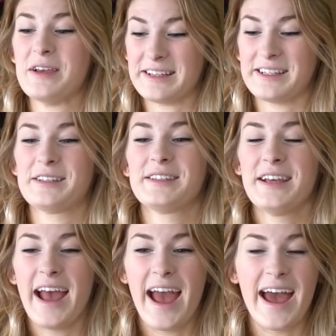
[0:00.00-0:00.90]
pieces
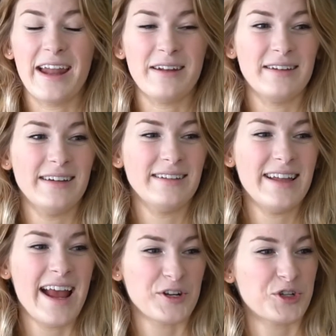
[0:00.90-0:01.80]
and
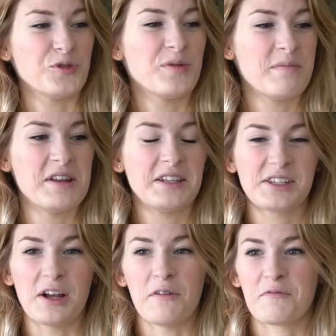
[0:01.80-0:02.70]
extra ribbon and
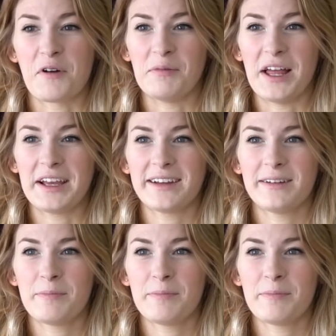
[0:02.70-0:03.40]
stuff from like